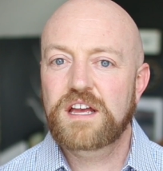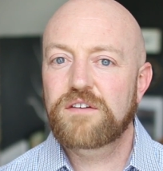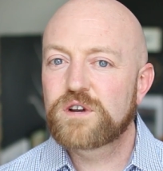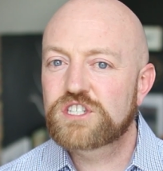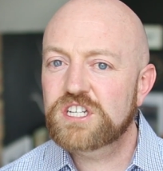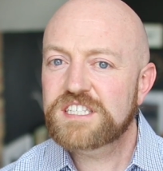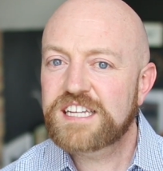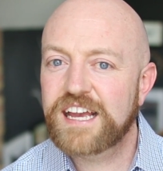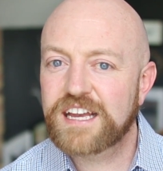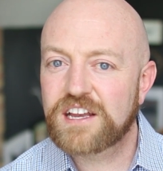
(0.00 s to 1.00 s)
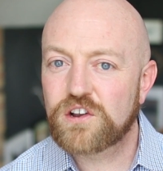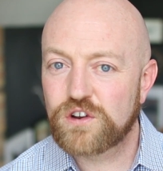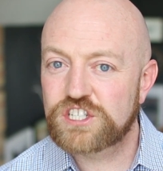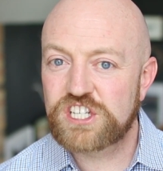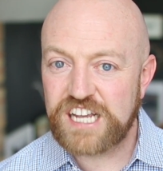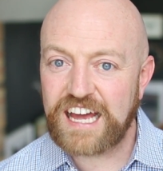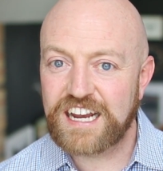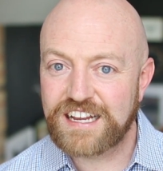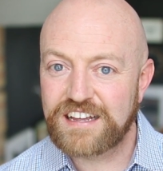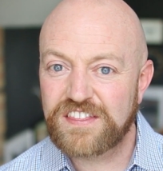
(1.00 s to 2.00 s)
If we just take Christianity,